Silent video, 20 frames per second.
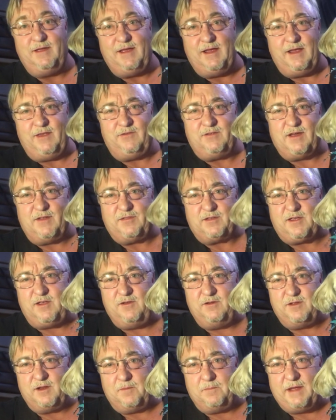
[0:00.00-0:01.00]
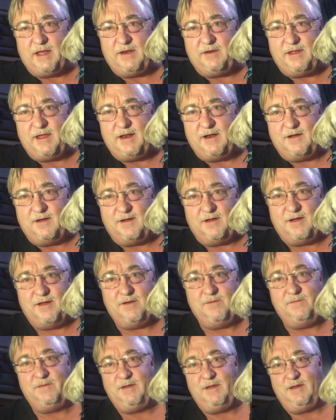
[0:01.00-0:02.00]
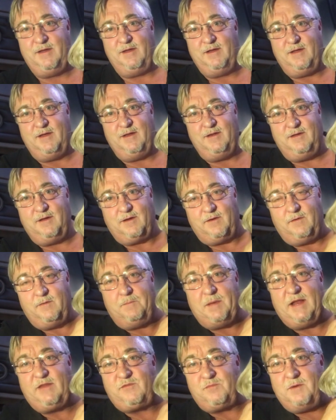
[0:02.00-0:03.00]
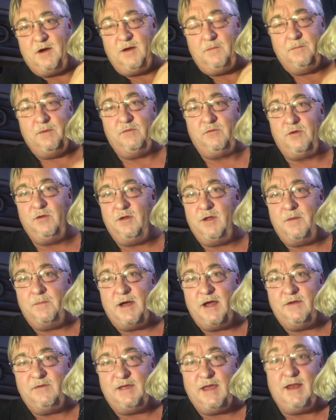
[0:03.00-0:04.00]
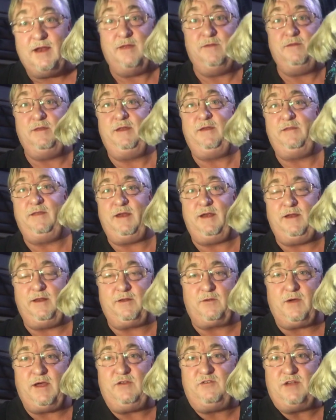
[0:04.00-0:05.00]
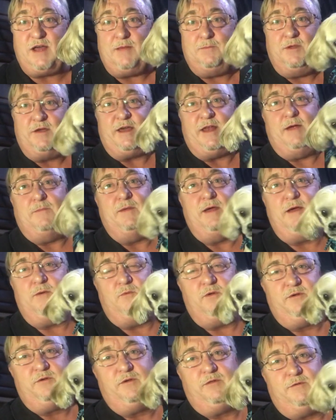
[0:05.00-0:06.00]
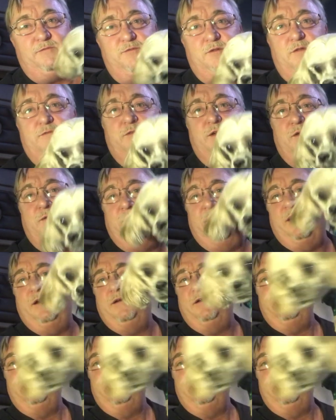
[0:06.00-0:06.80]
He's got the cute little bandana on. Look, PetSmart in Missoula, Montana. They did a great job. Look at him. Hey, we'll do the full view here.